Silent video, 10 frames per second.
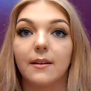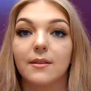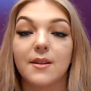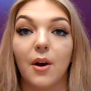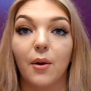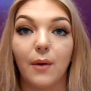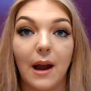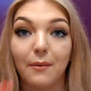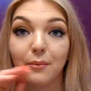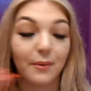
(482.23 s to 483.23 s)
So
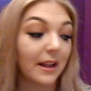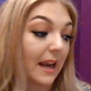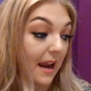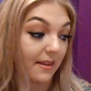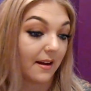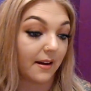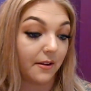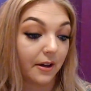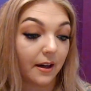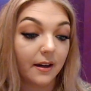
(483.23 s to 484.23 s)
I really hate that
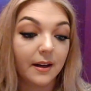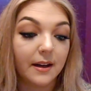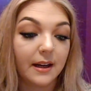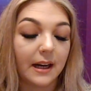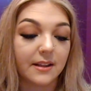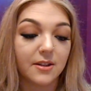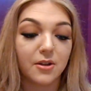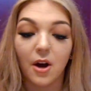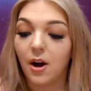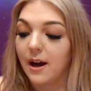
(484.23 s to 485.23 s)
color. It's
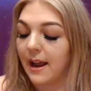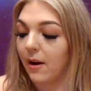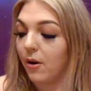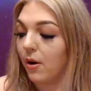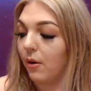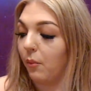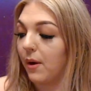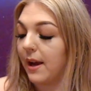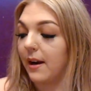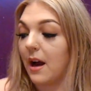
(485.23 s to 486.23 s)
not at all
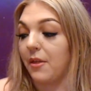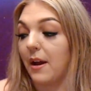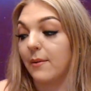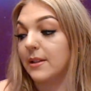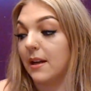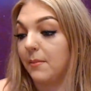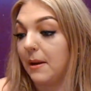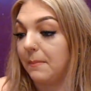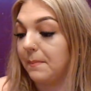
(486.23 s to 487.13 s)
what I thought it was going to be.